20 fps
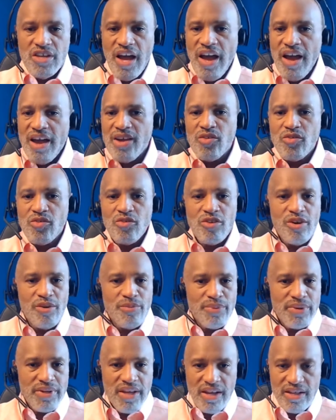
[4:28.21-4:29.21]
I grew
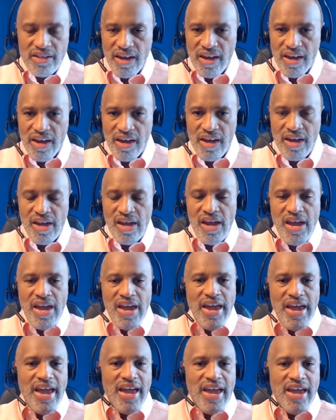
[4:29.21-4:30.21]
up in LA,
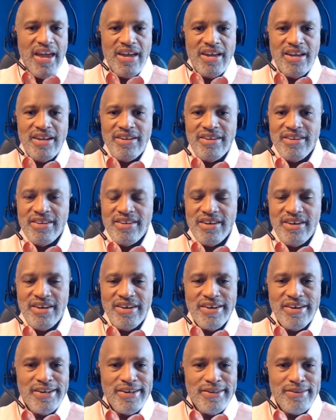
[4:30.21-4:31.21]
and
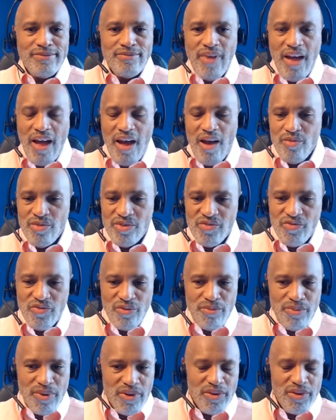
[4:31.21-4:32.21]
I was
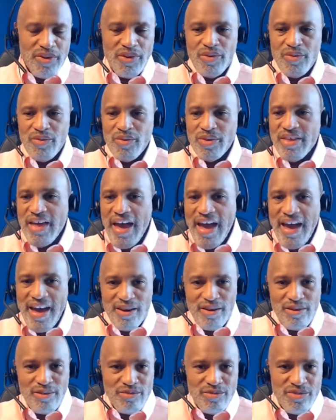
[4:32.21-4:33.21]
familiar with
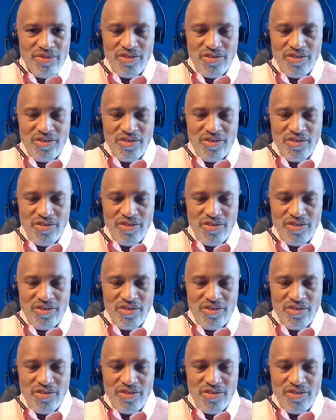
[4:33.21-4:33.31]
Adams,